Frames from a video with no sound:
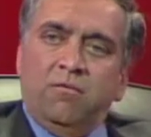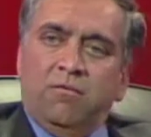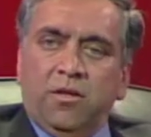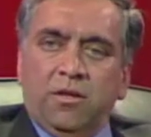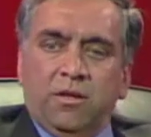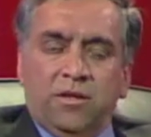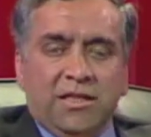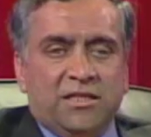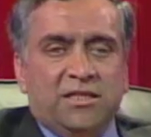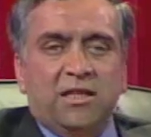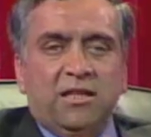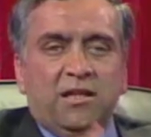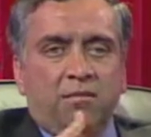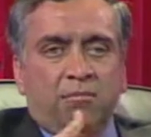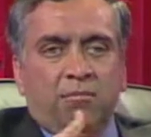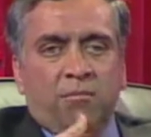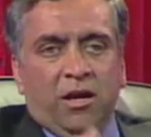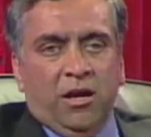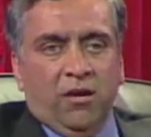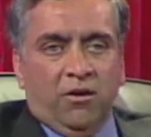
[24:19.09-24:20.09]
That's in
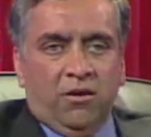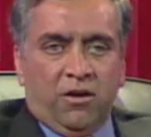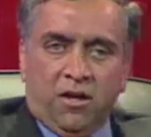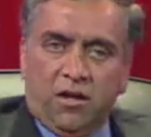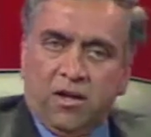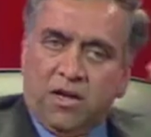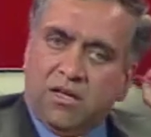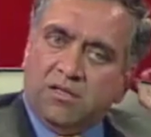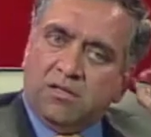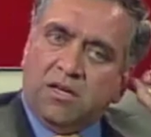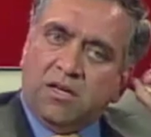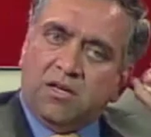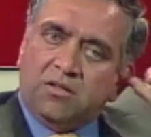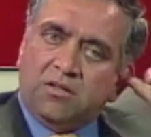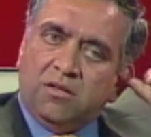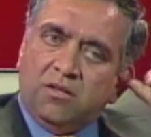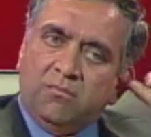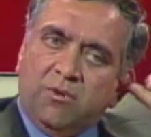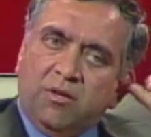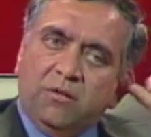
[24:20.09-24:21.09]
my
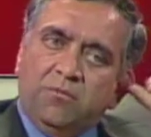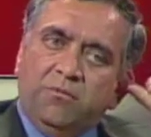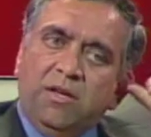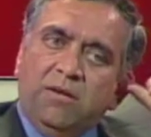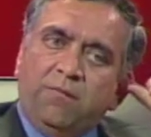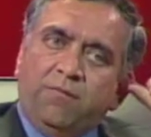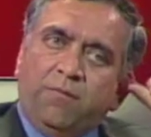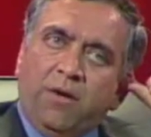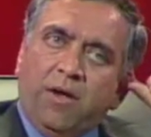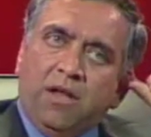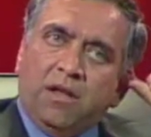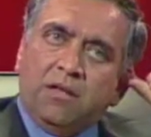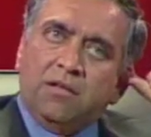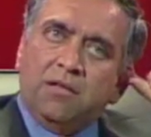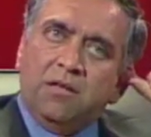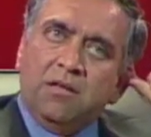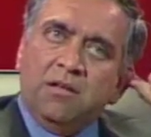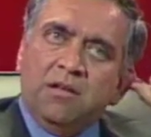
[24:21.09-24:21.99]
organization because we felt